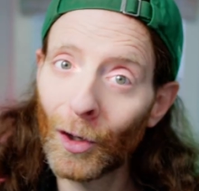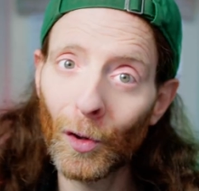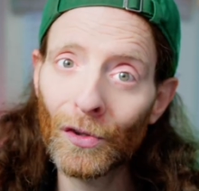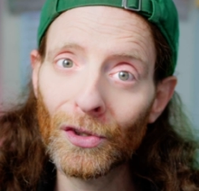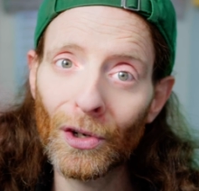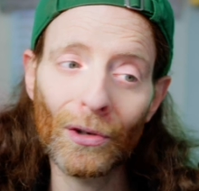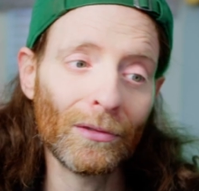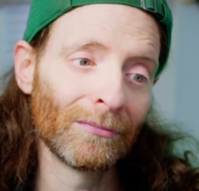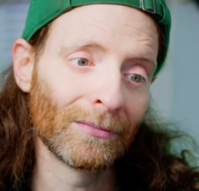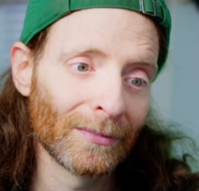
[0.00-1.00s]

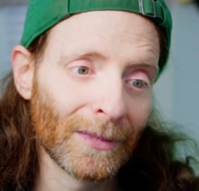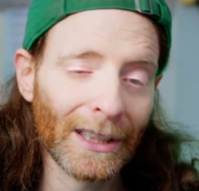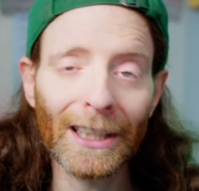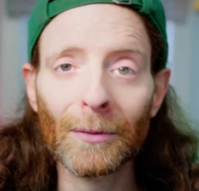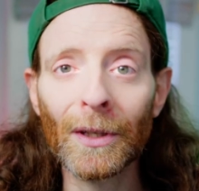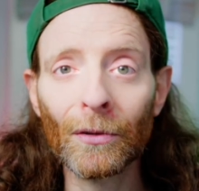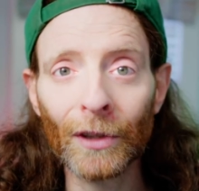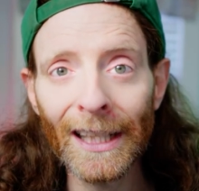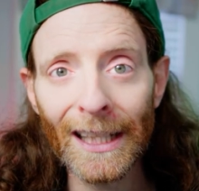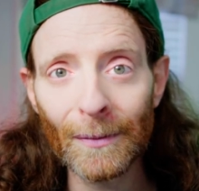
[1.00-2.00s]
Also, it can be
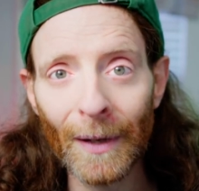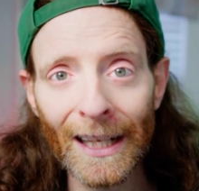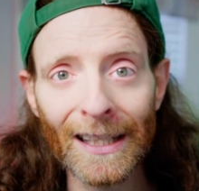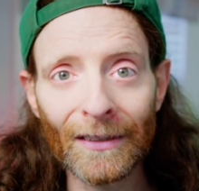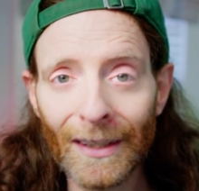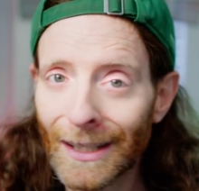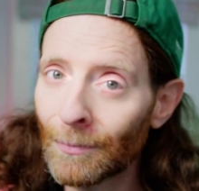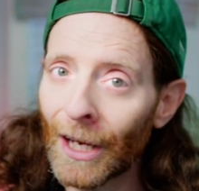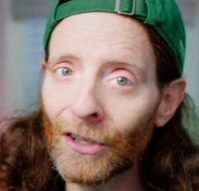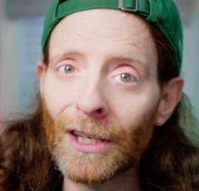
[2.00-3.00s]
really expensive,
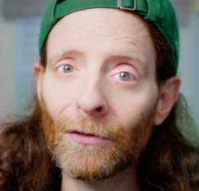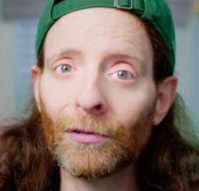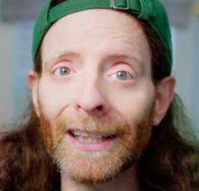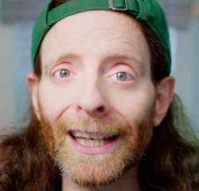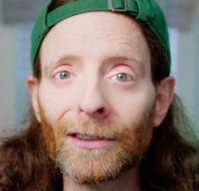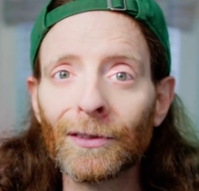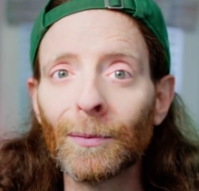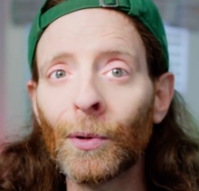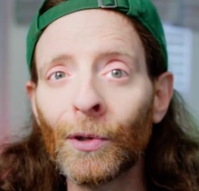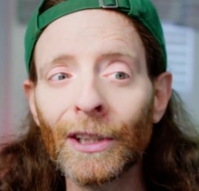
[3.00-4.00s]
especially if we get to the
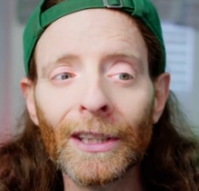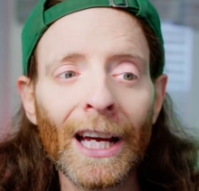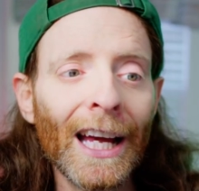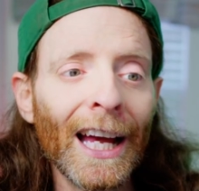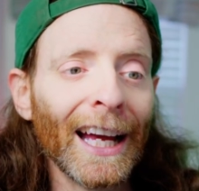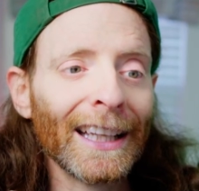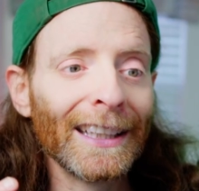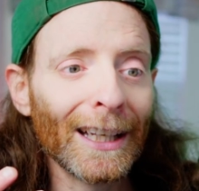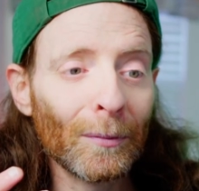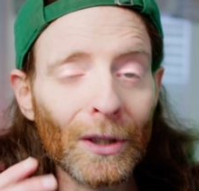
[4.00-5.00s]
point
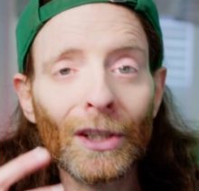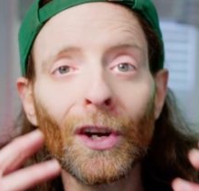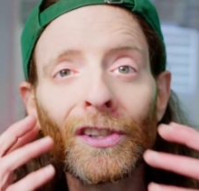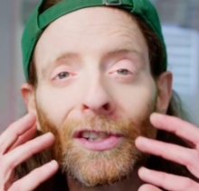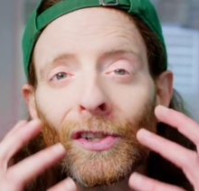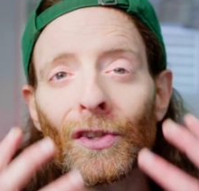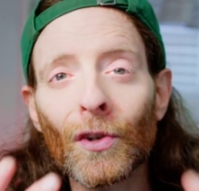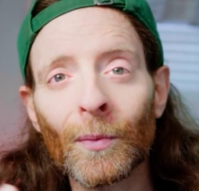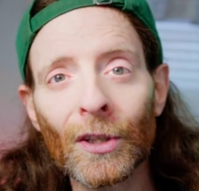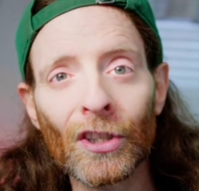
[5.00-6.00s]
that because there's
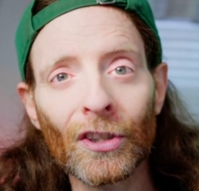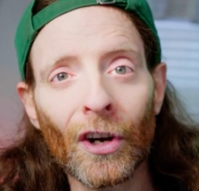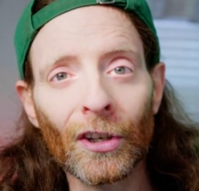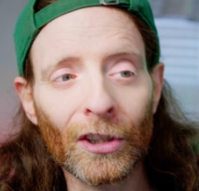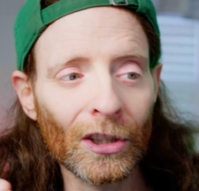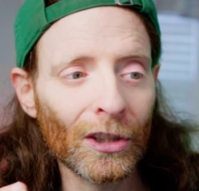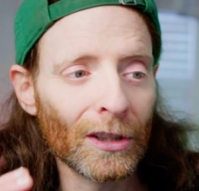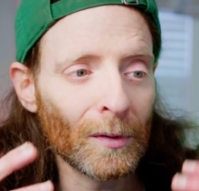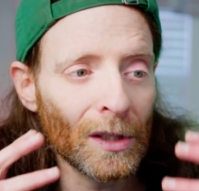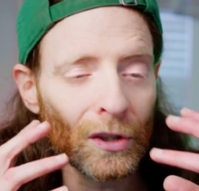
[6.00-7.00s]
so much tartar,
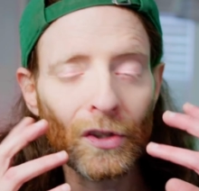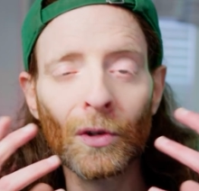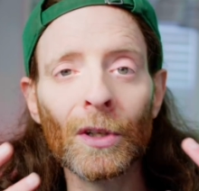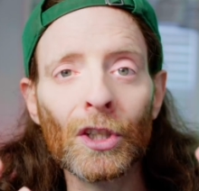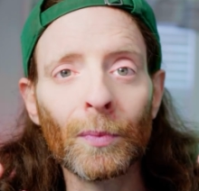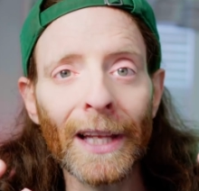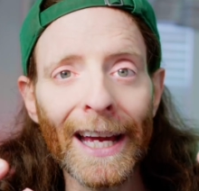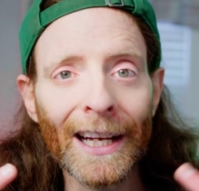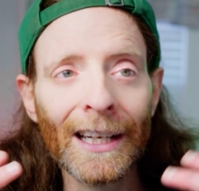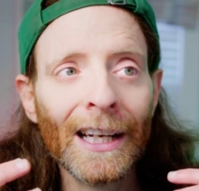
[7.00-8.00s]
there's so much
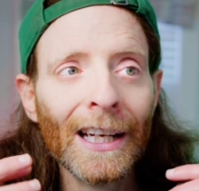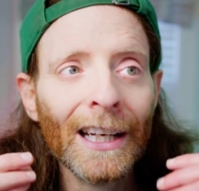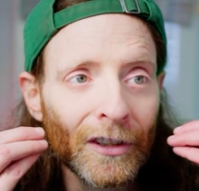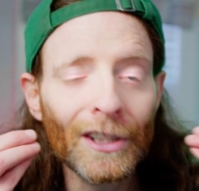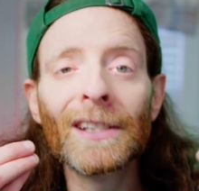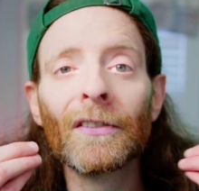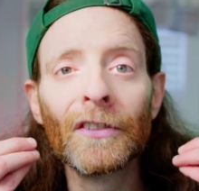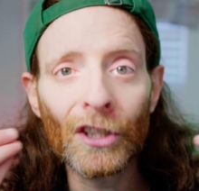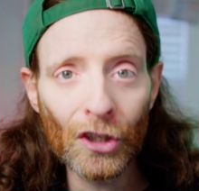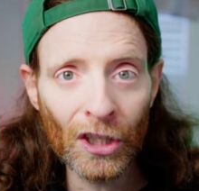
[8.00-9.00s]
plaque, very
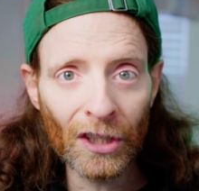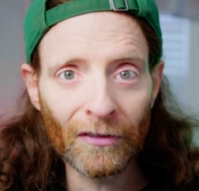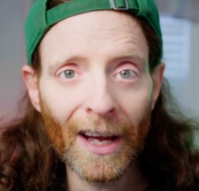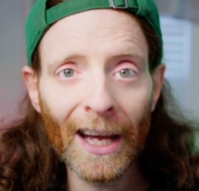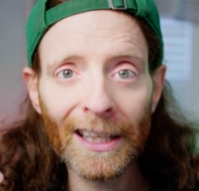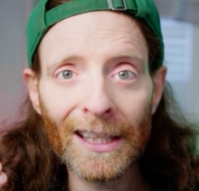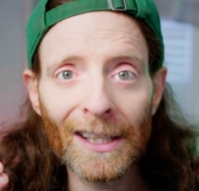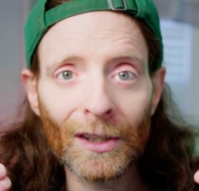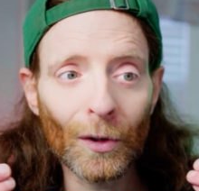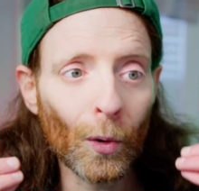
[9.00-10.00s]
severe
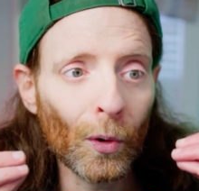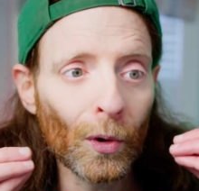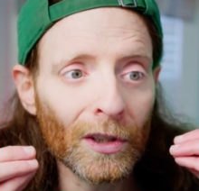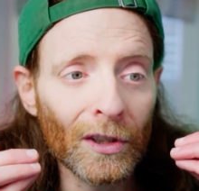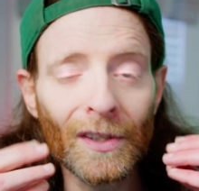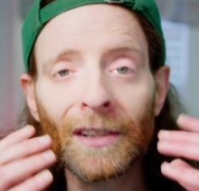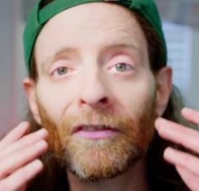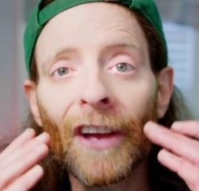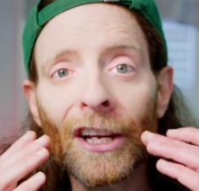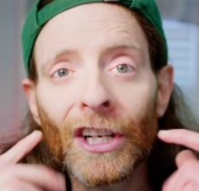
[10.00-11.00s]
gingivitis, or there's
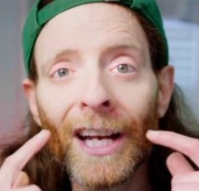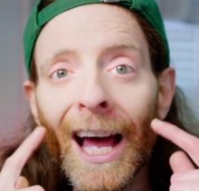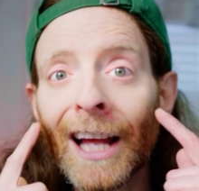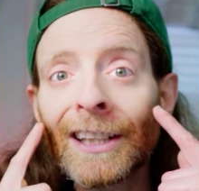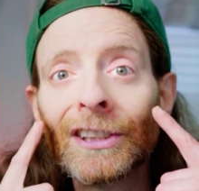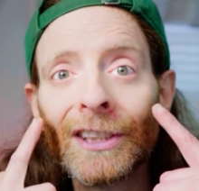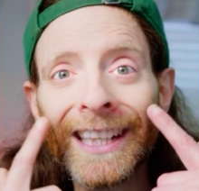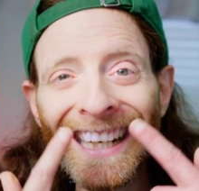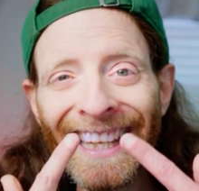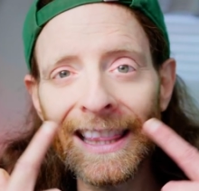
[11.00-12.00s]
infection
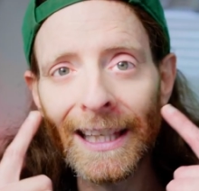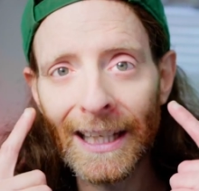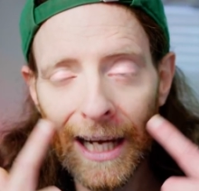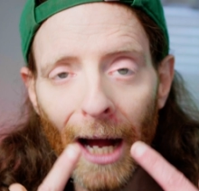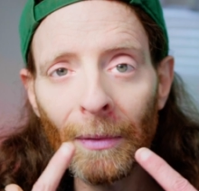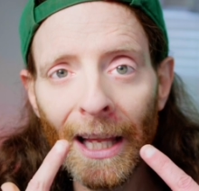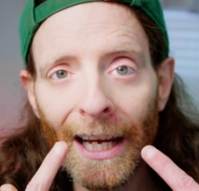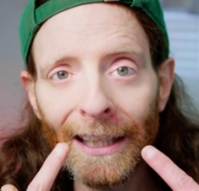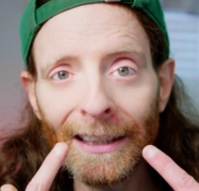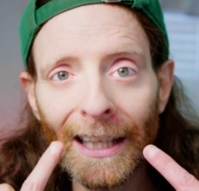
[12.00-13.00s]
underneath the gum
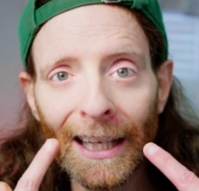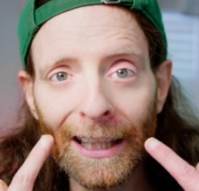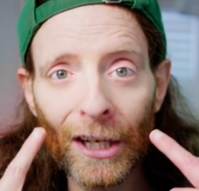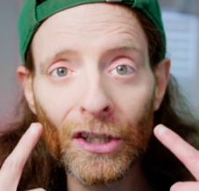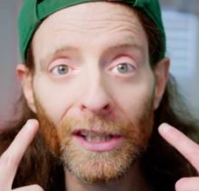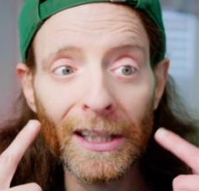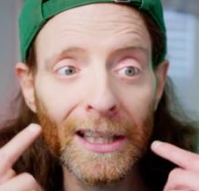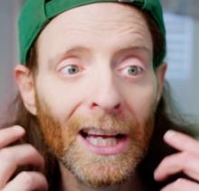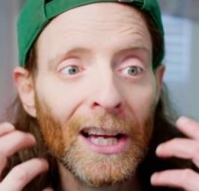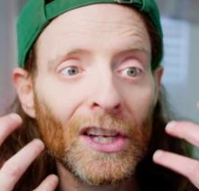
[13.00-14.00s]
line that
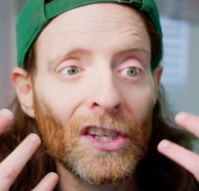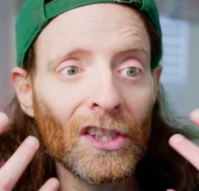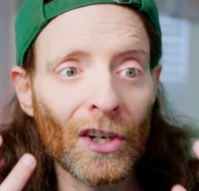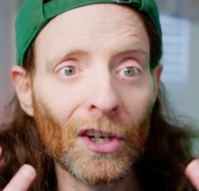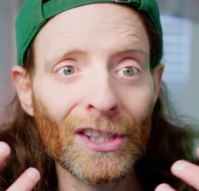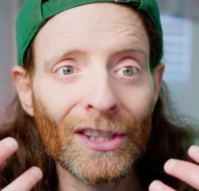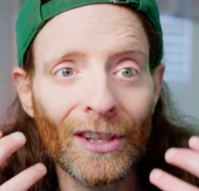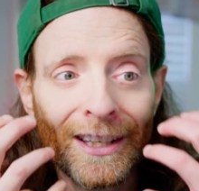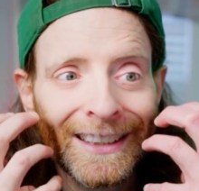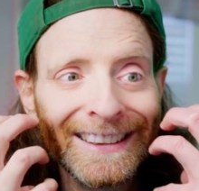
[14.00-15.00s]
actually starts
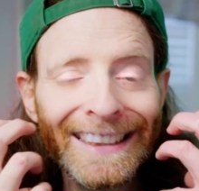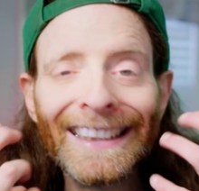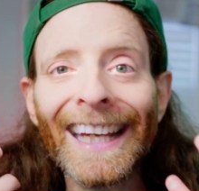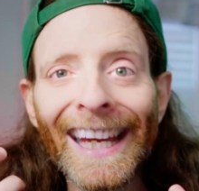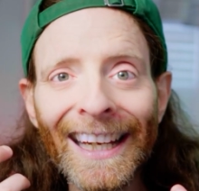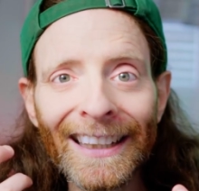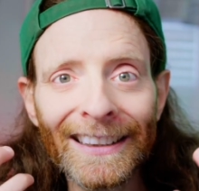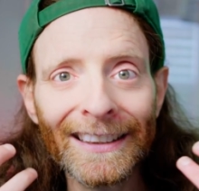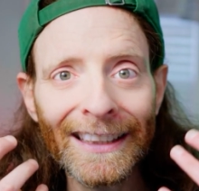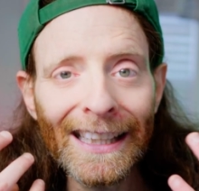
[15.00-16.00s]
decaying
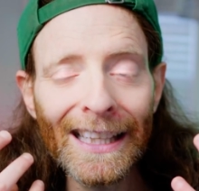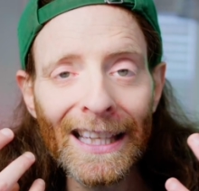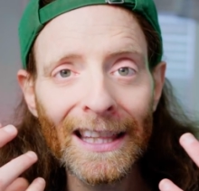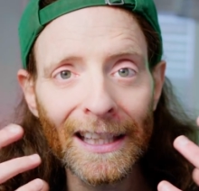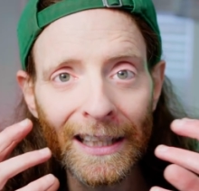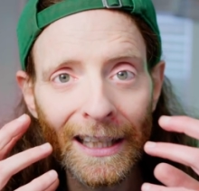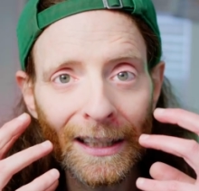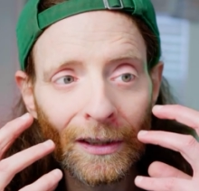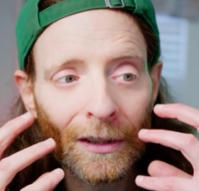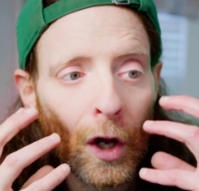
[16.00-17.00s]
the teeth
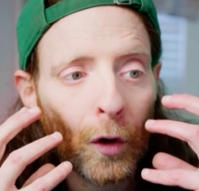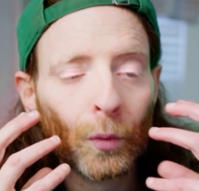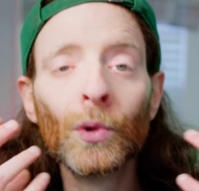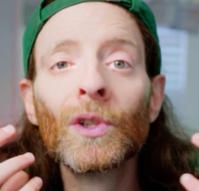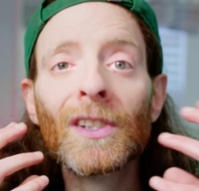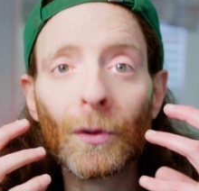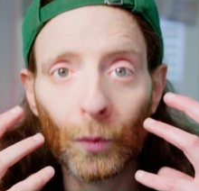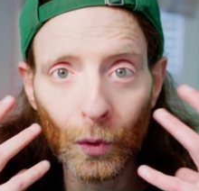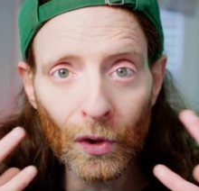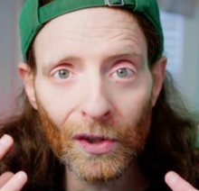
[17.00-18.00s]
and ruins the
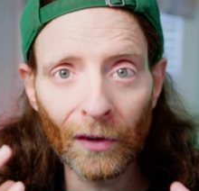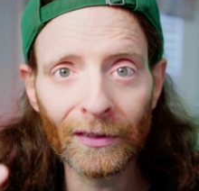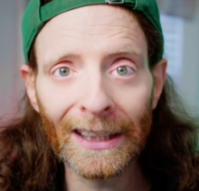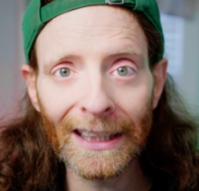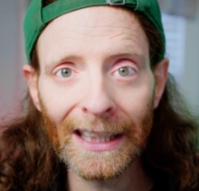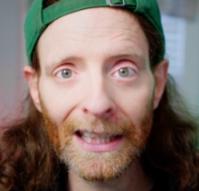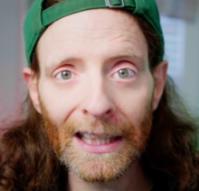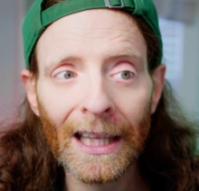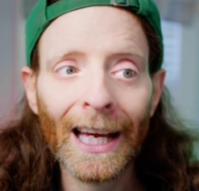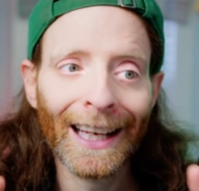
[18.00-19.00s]
roots of the teeth,